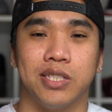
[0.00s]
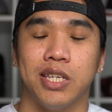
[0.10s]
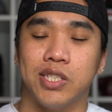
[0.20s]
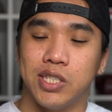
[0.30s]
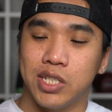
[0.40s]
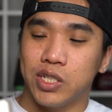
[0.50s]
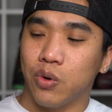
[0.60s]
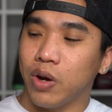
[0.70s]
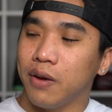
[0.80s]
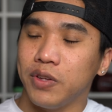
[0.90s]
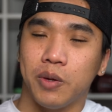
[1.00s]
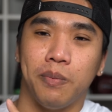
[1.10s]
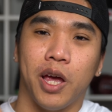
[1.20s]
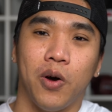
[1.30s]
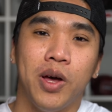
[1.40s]
this just arrived in the
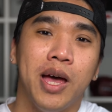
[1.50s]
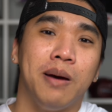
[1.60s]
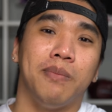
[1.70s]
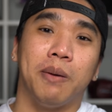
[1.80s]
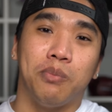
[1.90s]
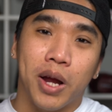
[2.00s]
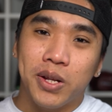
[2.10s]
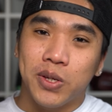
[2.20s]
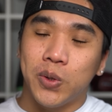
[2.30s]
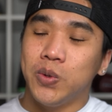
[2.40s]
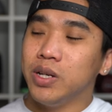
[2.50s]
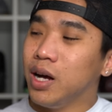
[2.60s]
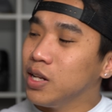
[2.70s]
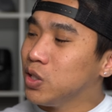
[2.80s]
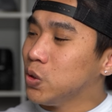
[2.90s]
mail. My brand new,
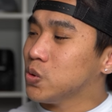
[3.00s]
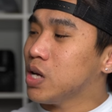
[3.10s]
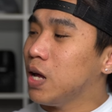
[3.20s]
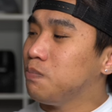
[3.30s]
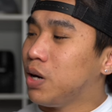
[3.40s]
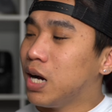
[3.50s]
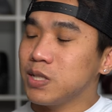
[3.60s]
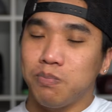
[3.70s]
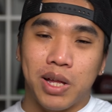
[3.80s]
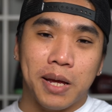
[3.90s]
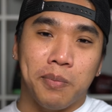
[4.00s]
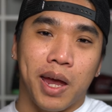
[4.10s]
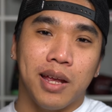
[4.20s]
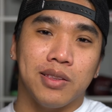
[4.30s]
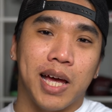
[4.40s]
unused, unboxed black
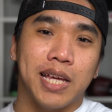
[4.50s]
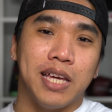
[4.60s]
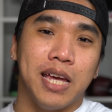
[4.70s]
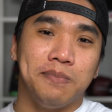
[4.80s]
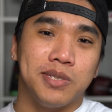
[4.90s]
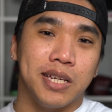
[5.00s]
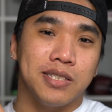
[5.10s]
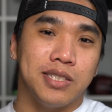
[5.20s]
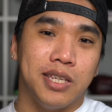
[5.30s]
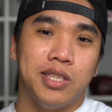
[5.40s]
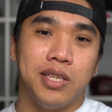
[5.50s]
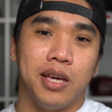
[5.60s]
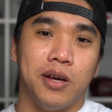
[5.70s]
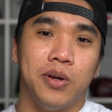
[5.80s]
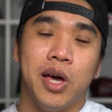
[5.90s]
paint Leica M6
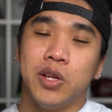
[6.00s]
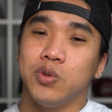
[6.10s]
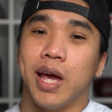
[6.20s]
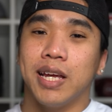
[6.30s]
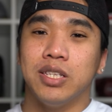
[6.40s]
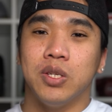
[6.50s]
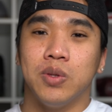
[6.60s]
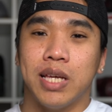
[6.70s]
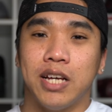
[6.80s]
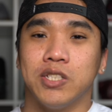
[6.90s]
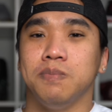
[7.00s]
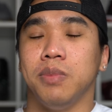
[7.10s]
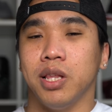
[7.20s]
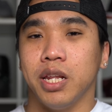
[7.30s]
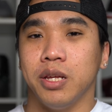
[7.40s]
TTL Dragon 2000
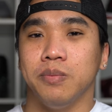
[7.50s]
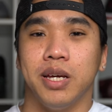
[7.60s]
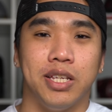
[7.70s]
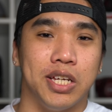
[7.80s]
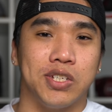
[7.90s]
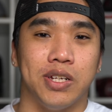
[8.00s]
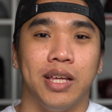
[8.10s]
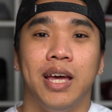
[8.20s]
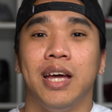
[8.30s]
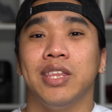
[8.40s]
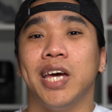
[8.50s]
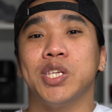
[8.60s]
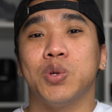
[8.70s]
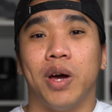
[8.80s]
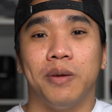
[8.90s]
Millennium Edition. That
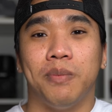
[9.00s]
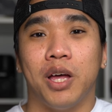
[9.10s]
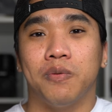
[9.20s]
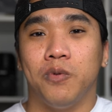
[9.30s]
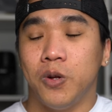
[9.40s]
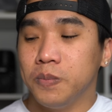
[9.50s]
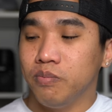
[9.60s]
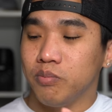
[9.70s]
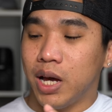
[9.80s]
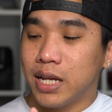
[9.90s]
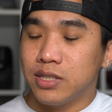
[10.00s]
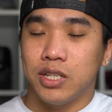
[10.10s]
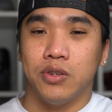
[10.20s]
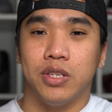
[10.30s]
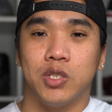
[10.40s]
is quite a mouthful, but I
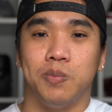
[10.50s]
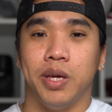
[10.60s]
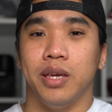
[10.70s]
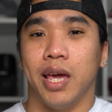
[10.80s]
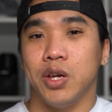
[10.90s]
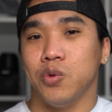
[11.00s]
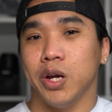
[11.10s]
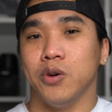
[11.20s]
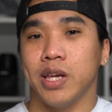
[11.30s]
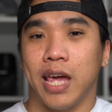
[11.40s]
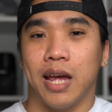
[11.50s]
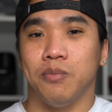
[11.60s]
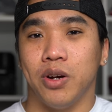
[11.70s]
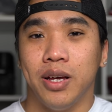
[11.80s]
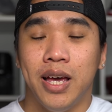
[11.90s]
consider this to be a grail
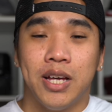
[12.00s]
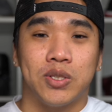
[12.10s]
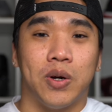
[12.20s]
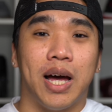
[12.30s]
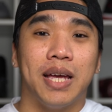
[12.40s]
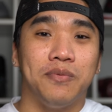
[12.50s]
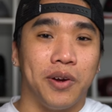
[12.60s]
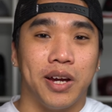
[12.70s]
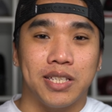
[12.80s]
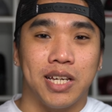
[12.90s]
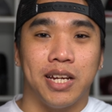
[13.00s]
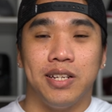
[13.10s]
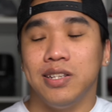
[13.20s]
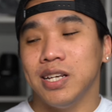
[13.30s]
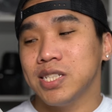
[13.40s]
camera. So I'm very
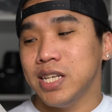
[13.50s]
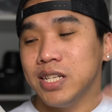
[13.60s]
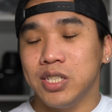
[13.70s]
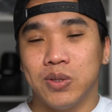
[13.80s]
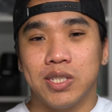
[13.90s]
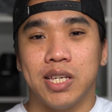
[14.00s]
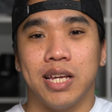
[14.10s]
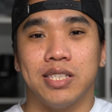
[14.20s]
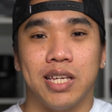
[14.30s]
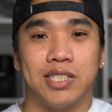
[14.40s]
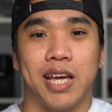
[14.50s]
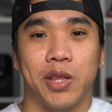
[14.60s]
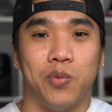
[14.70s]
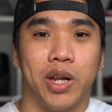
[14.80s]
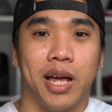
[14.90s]
excited. Let's get into this thing and see
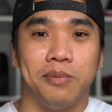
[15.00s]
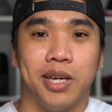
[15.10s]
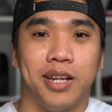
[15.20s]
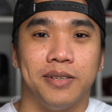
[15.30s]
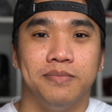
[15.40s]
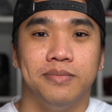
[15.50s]
exactly what I'm getting.